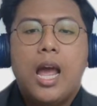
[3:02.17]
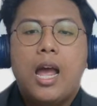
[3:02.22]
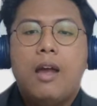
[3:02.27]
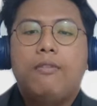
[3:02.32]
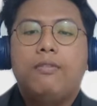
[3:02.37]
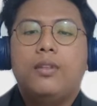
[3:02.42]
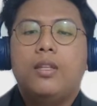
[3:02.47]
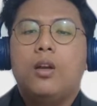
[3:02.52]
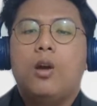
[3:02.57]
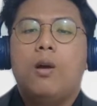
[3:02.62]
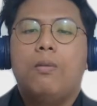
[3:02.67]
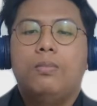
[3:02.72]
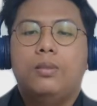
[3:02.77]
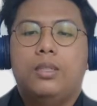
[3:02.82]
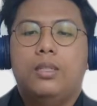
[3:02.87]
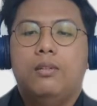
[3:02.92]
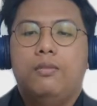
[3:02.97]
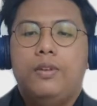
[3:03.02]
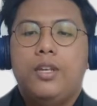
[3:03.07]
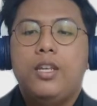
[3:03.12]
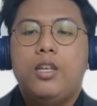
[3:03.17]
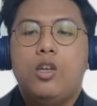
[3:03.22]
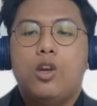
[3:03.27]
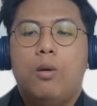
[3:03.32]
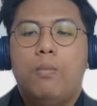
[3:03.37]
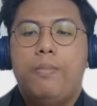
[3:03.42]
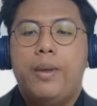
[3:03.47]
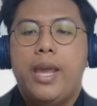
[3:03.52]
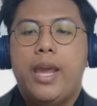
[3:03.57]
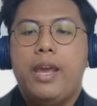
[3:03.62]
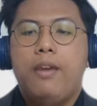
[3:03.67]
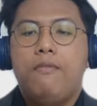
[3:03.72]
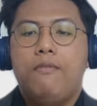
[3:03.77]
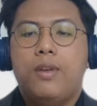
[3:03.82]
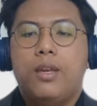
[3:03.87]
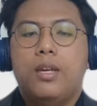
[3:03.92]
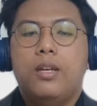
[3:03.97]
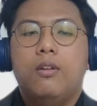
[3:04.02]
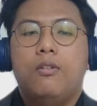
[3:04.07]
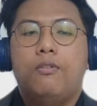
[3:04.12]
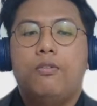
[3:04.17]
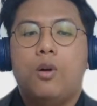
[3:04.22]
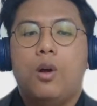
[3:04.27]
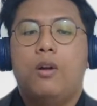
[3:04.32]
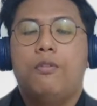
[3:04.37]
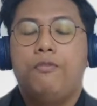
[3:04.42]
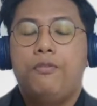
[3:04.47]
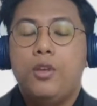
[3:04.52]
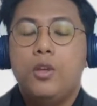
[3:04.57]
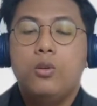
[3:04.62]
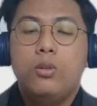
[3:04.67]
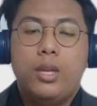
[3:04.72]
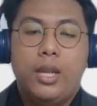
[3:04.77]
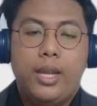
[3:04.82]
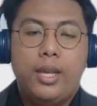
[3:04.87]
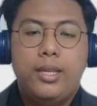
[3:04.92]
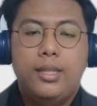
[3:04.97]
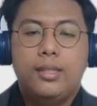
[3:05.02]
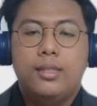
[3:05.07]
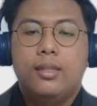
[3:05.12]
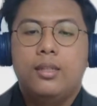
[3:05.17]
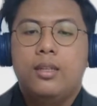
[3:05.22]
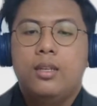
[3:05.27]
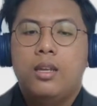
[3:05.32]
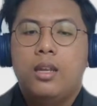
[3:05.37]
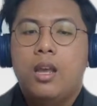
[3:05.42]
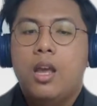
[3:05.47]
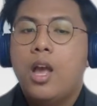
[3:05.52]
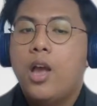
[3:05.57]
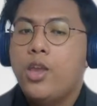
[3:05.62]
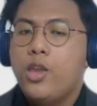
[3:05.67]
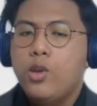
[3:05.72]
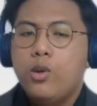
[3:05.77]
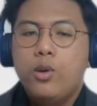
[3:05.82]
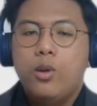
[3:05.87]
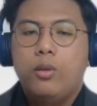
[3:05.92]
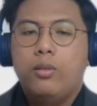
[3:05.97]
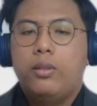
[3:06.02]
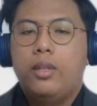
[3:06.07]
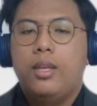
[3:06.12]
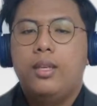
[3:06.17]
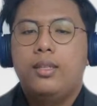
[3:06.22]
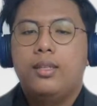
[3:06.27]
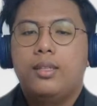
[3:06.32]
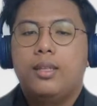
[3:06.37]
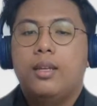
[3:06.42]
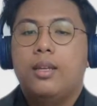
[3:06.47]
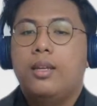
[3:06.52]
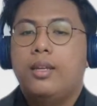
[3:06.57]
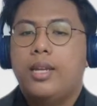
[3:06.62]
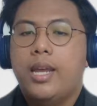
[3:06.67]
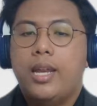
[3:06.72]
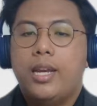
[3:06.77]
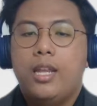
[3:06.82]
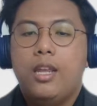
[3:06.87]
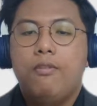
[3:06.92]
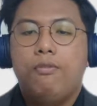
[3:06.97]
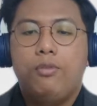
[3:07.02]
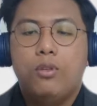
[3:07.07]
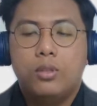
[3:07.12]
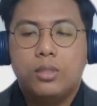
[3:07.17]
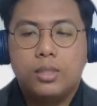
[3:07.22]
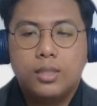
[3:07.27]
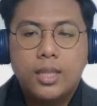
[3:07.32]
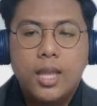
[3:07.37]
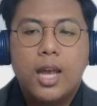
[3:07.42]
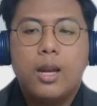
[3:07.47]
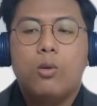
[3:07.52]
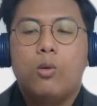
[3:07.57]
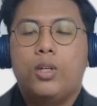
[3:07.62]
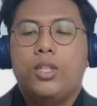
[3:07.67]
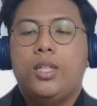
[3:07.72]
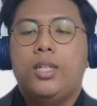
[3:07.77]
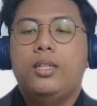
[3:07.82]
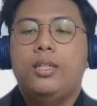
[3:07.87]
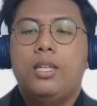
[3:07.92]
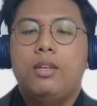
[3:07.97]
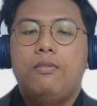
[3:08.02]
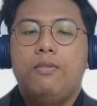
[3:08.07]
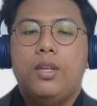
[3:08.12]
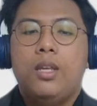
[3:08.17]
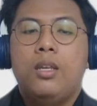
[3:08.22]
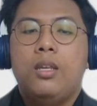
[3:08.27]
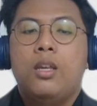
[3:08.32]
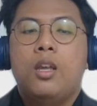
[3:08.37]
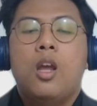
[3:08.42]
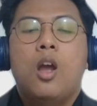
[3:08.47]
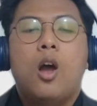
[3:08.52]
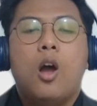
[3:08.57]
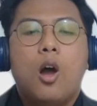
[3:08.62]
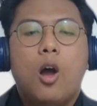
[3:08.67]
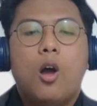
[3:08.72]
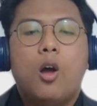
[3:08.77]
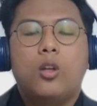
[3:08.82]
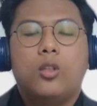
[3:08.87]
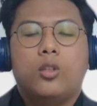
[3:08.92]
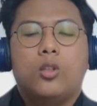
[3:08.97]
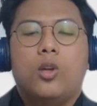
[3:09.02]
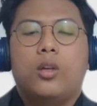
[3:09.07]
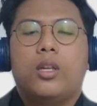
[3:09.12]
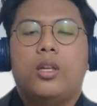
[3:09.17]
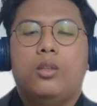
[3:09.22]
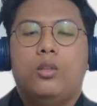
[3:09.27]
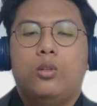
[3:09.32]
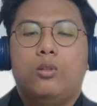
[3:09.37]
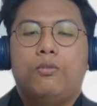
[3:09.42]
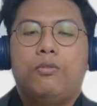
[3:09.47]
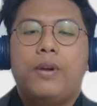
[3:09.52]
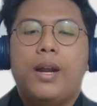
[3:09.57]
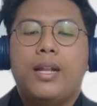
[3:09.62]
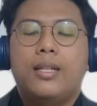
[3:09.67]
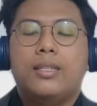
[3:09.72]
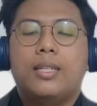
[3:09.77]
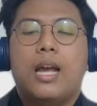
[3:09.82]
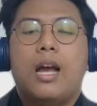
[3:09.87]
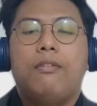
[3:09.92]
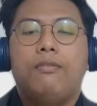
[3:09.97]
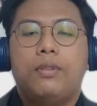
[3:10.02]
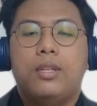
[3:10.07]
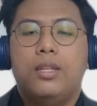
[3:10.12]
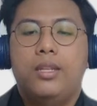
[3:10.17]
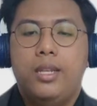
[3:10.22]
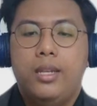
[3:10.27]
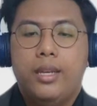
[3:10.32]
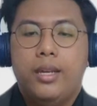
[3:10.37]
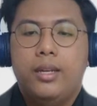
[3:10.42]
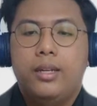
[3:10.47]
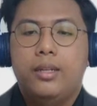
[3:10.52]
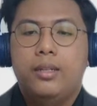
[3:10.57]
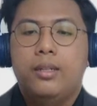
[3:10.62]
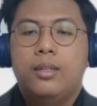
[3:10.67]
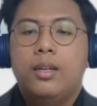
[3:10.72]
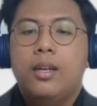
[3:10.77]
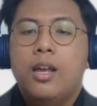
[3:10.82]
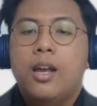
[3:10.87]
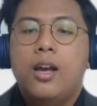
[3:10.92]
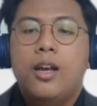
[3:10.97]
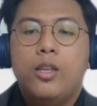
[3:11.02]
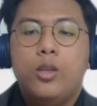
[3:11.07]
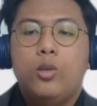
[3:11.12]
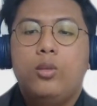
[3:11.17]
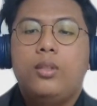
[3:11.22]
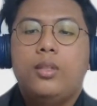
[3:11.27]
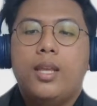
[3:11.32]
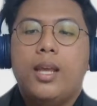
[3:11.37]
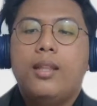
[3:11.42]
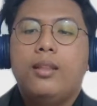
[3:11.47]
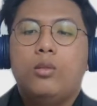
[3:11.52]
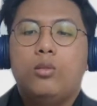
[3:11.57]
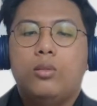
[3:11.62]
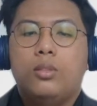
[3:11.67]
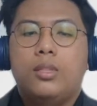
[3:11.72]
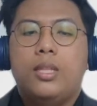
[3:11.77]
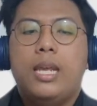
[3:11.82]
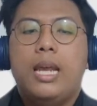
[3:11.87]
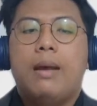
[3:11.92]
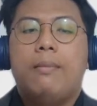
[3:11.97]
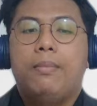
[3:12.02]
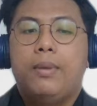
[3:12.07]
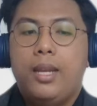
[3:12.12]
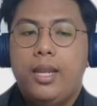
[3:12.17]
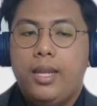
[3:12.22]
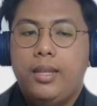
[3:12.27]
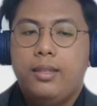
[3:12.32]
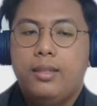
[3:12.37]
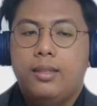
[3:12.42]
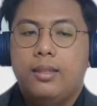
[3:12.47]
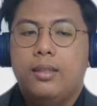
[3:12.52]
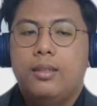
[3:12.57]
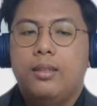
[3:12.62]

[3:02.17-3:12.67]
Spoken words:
After observing your behavior for a few days, you notice that if you start watching TV or talking to friends after dinner, you tend to stay up late.